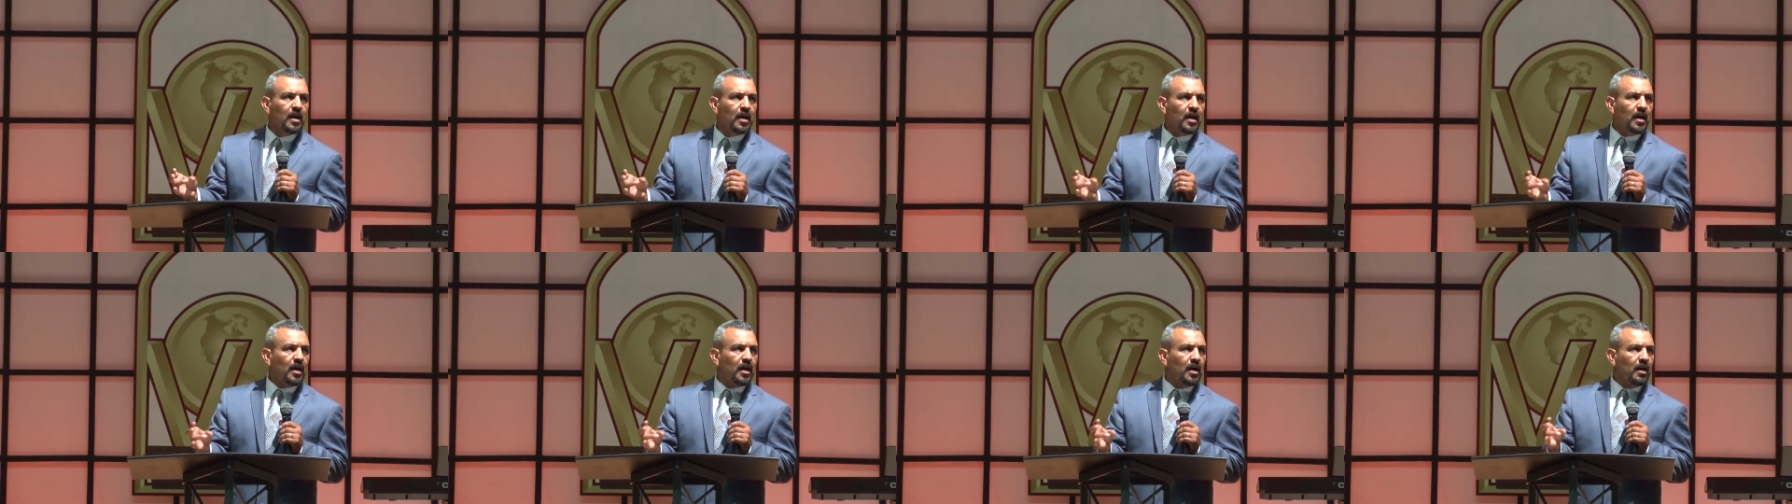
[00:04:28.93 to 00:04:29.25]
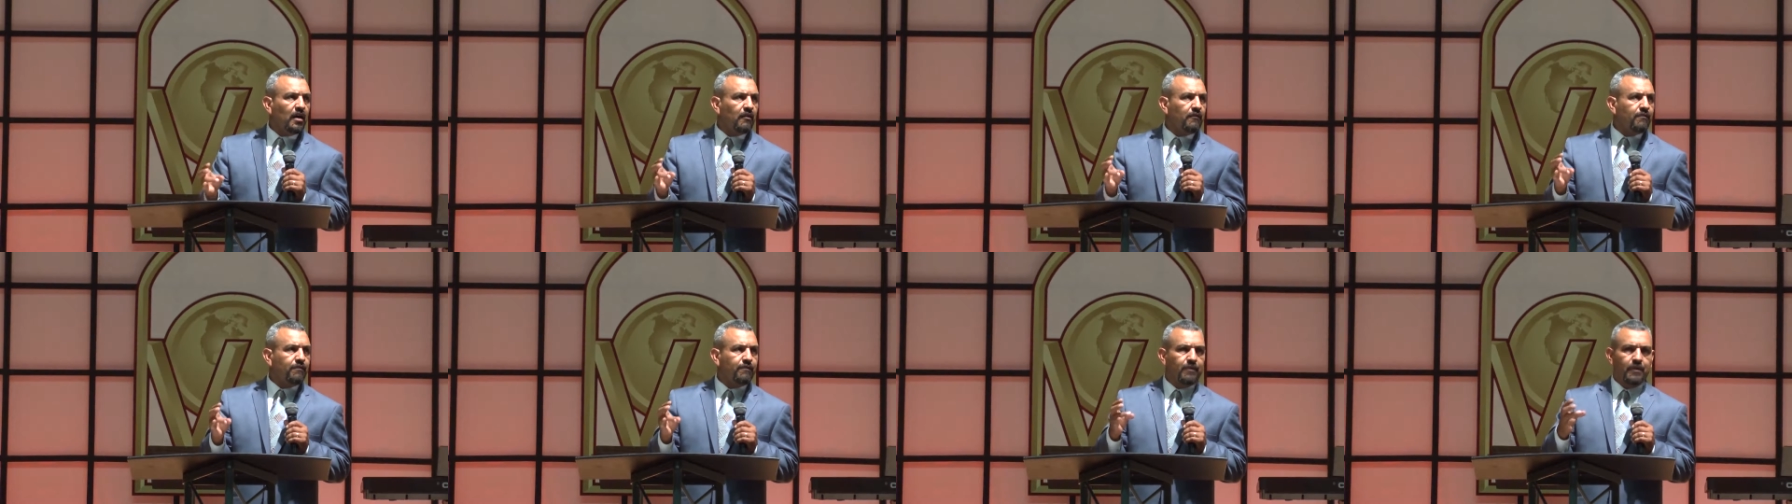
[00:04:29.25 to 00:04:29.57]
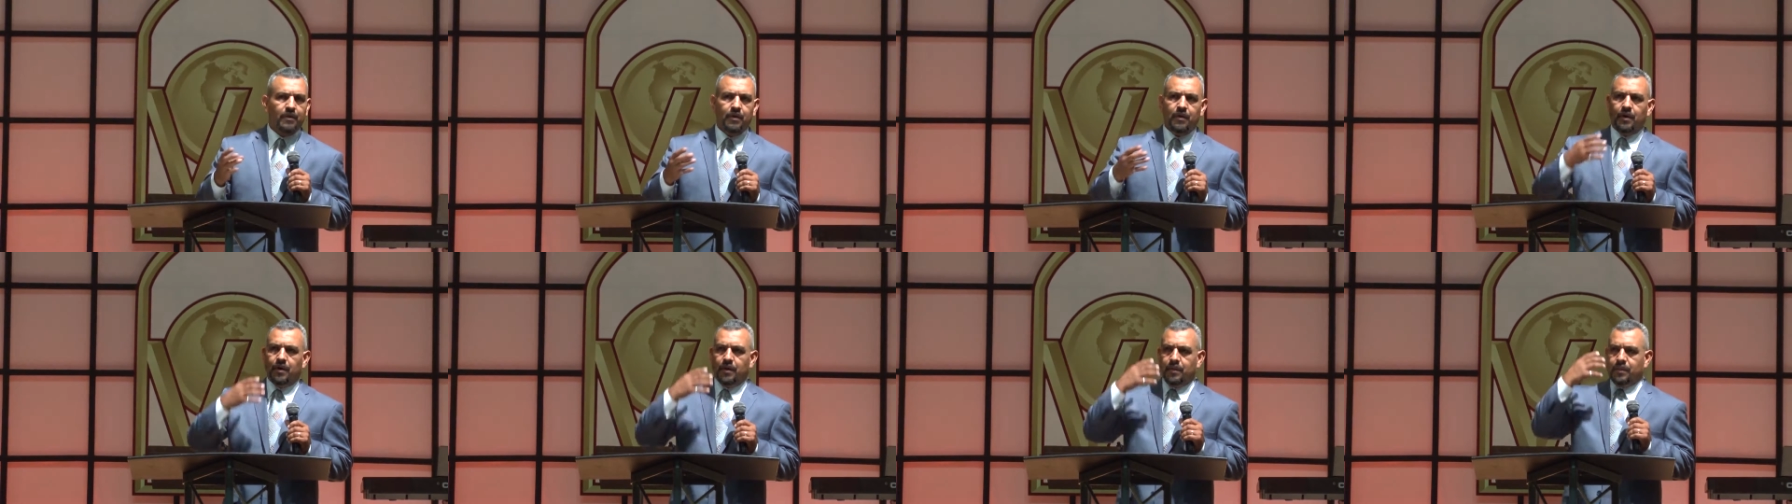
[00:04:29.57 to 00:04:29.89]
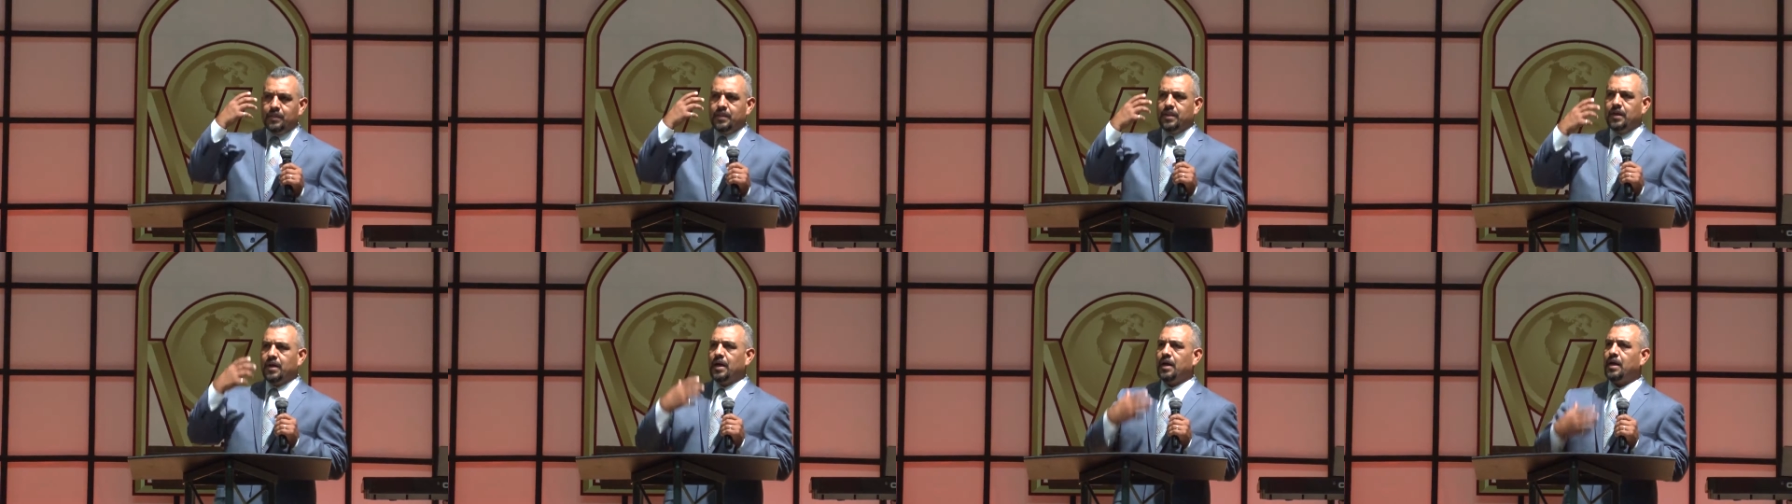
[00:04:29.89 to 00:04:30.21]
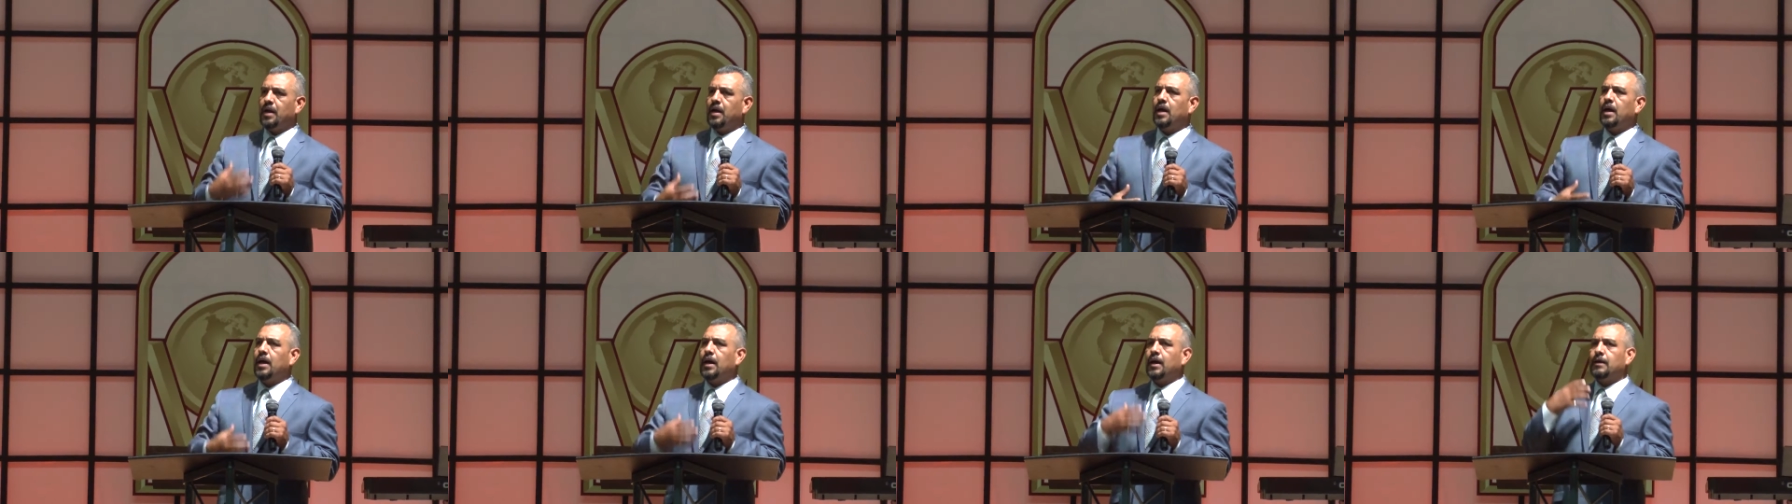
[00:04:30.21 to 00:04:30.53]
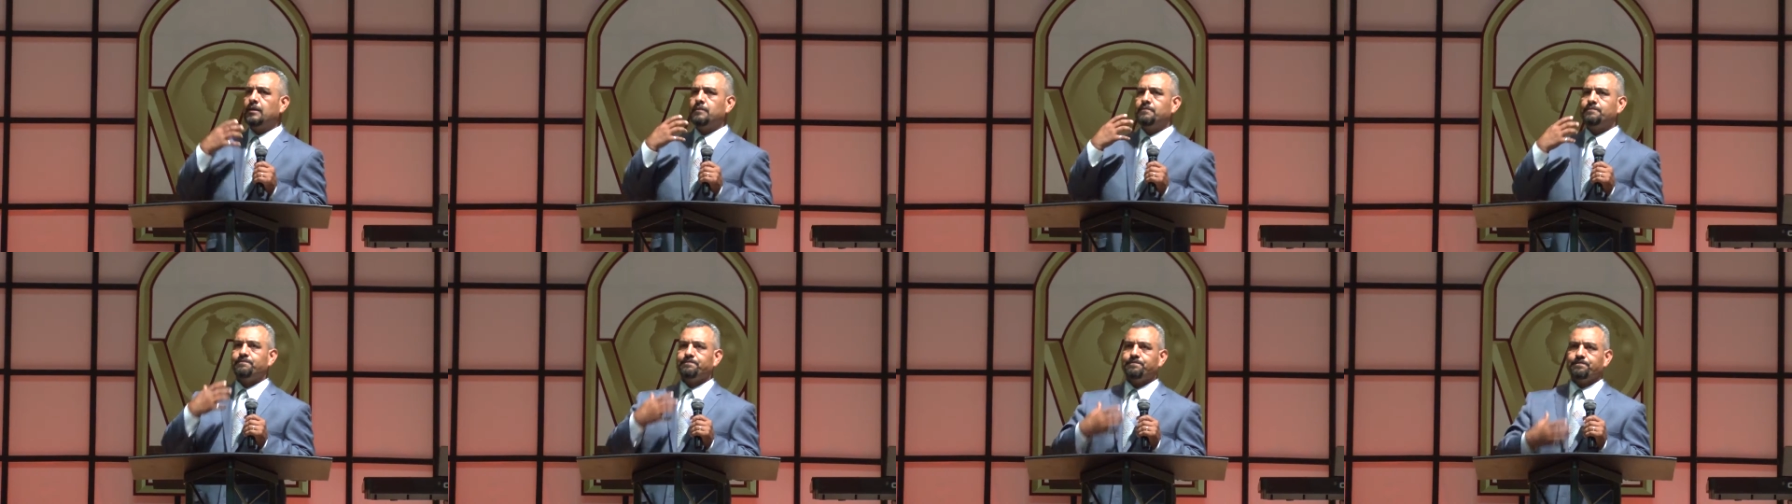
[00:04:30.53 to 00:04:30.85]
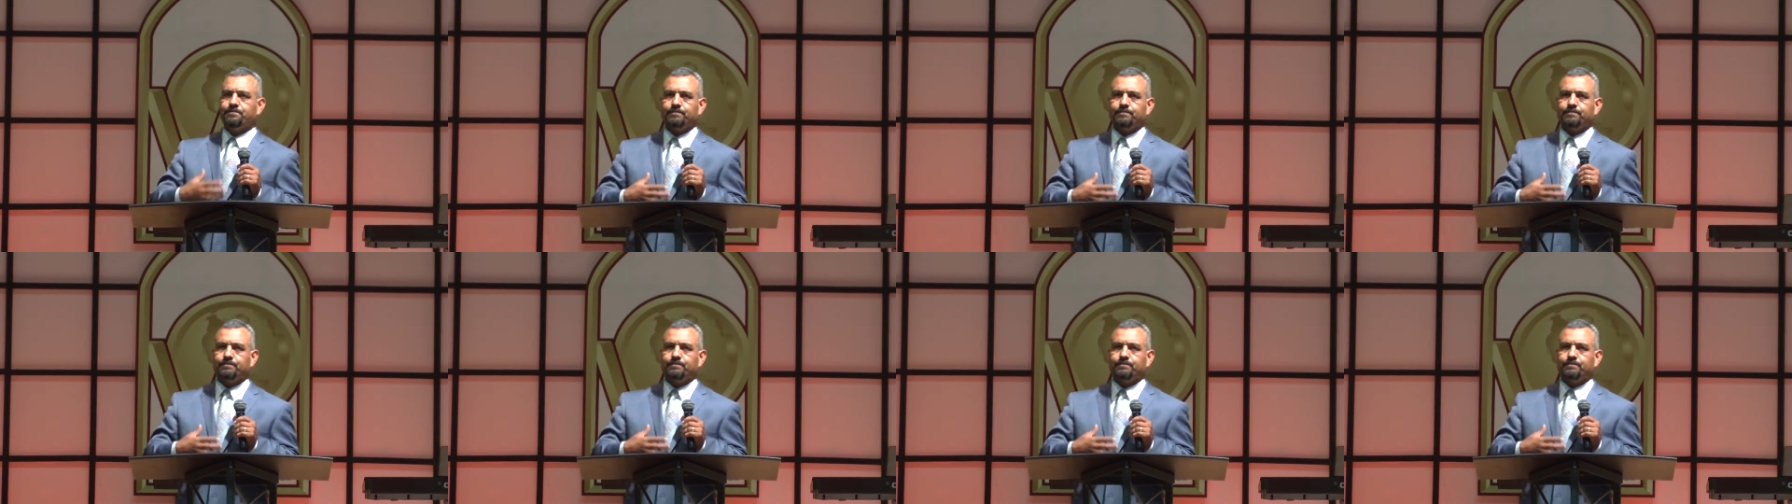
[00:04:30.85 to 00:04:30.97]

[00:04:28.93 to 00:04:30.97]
of the um,